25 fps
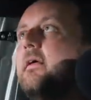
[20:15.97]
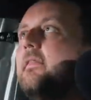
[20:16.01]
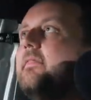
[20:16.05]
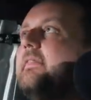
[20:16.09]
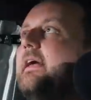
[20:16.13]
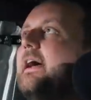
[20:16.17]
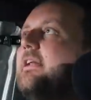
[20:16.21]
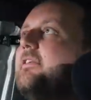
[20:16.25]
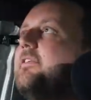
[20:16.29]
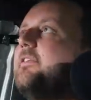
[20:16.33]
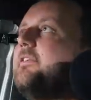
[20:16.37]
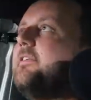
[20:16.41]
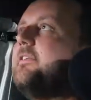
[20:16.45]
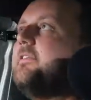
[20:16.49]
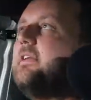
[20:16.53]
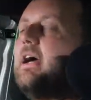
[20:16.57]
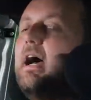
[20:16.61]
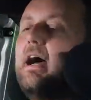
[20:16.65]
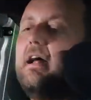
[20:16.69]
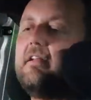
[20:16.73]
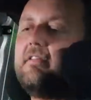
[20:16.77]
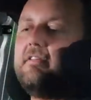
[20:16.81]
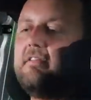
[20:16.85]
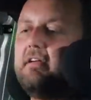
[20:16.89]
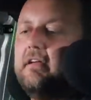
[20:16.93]
That
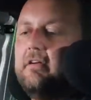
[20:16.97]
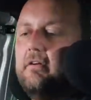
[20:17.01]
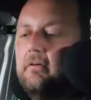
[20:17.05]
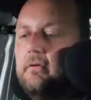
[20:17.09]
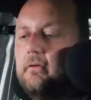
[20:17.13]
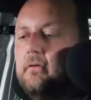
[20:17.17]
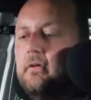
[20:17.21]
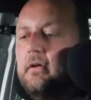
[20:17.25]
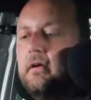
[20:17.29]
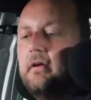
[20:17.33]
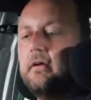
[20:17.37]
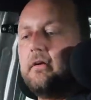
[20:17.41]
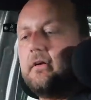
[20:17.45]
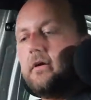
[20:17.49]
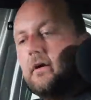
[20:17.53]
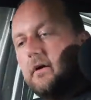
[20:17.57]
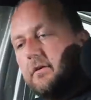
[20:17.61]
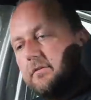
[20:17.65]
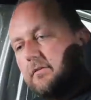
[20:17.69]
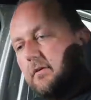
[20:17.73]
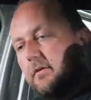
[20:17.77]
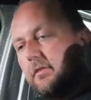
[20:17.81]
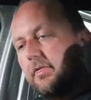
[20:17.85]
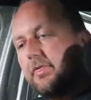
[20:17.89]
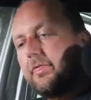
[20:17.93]
start signal
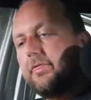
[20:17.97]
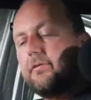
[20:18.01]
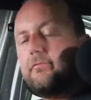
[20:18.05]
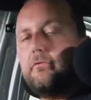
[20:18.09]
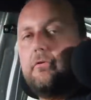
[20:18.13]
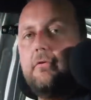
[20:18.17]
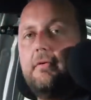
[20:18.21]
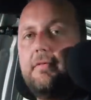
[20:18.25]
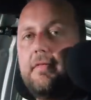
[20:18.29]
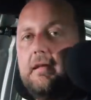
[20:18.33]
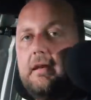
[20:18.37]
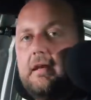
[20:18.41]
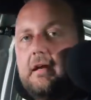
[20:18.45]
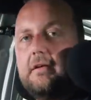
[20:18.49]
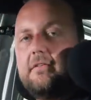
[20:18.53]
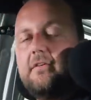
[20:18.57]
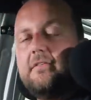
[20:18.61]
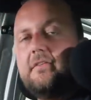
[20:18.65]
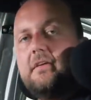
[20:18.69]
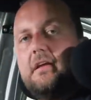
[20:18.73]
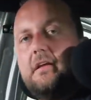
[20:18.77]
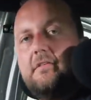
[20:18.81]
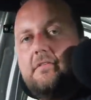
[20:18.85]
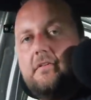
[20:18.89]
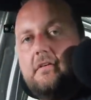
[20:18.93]
goes through the Nexus
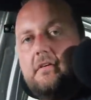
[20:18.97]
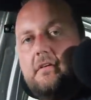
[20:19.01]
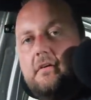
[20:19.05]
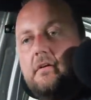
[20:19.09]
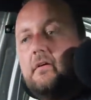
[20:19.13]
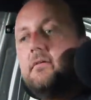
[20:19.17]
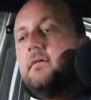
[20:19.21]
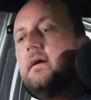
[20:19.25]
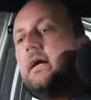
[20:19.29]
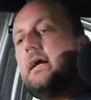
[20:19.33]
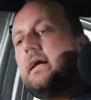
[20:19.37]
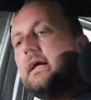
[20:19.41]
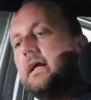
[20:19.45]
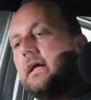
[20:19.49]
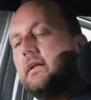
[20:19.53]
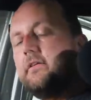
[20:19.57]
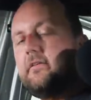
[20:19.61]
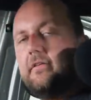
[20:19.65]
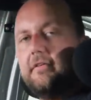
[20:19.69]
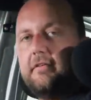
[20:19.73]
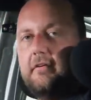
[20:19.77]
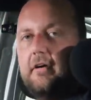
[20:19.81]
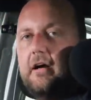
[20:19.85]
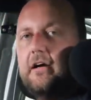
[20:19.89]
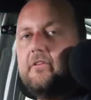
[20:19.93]
ECU It
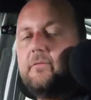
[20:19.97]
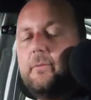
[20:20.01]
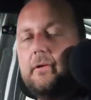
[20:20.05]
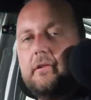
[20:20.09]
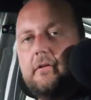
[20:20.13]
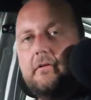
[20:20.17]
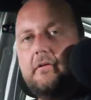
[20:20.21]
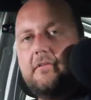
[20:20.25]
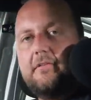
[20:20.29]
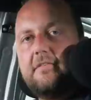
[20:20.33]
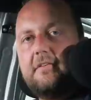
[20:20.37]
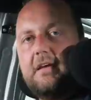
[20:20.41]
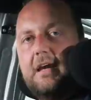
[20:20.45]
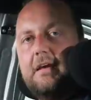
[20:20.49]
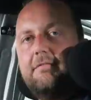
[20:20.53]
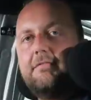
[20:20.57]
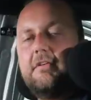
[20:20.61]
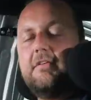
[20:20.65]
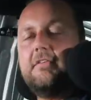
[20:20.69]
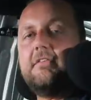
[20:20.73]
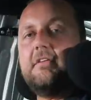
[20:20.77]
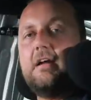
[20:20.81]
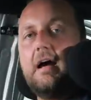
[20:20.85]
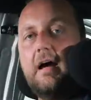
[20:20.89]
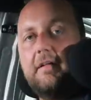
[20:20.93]
decides whether it's safe to
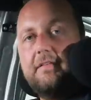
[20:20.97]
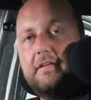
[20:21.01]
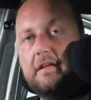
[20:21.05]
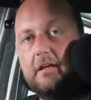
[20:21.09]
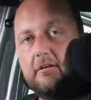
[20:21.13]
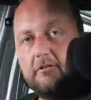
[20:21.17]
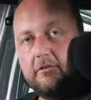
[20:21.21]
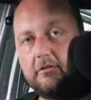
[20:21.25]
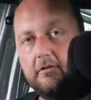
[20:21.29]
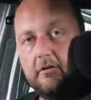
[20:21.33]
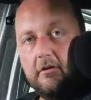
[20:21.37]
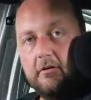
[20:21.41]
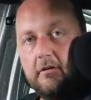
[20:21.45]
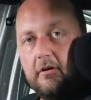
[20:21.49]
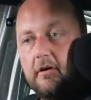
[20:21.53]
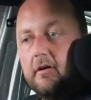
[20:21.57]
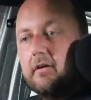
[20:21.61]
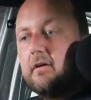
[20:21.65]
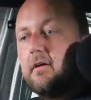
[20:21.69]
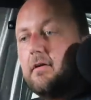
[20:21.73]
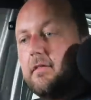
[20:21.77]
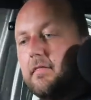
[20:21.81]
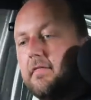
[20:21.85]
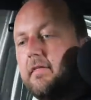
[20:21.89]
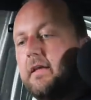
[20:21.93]
start the engine or
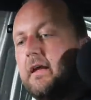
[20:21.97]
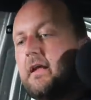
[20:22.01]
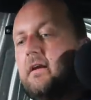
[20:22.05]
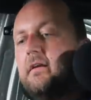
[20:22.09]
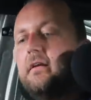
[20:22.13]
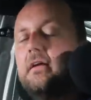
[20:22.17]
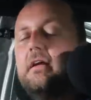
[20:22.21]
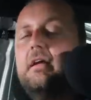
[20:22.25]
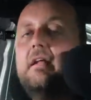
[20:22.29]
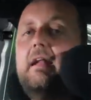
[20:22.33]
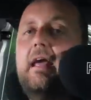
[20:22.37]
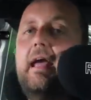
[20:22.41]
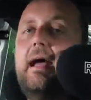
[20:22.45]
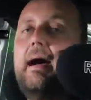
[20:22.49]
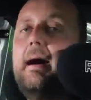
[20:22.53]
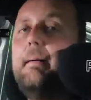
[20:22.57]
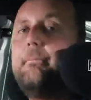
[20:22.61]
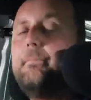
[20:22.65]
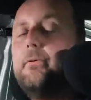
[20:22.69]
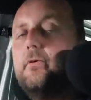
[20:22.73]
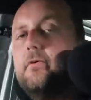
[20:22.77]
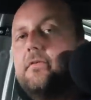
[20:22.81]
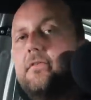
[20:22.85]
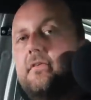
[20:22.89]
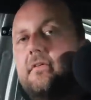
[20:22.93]
not, then it
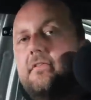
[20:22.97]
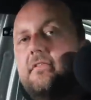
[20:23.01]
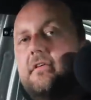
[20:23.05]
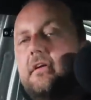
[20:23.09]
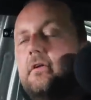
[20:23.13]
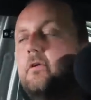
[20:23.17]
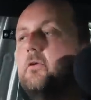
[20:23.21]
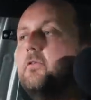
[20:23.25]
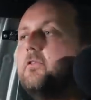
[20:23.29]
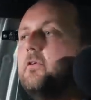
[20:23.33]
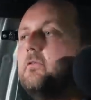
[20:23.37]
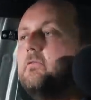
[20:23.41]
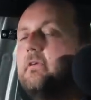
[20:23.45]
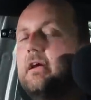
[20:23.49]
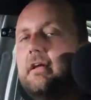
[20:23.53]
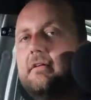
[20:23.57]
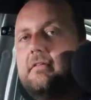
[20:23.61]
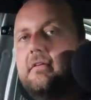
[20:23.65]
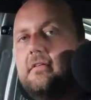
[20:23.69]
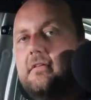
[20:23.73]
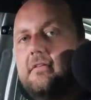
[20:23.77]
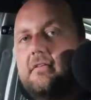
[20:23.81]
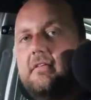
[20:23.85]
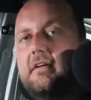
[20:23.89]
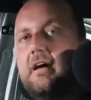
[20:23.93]
outputs the signal direct to
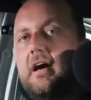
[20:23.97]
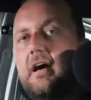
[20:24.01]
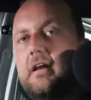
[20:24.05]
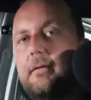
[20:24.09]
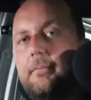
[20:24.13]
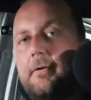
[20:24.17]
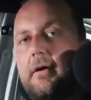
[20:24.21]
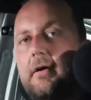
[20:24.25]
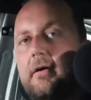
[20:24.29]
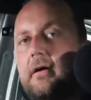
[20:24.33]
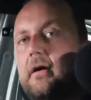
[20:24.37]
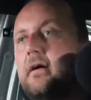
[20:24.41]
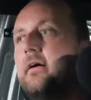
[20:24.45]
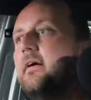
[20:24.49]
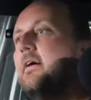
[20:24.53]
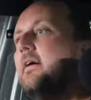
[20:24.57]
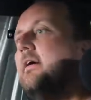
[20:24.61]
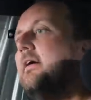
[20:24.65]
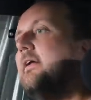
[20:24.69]
the starter motor,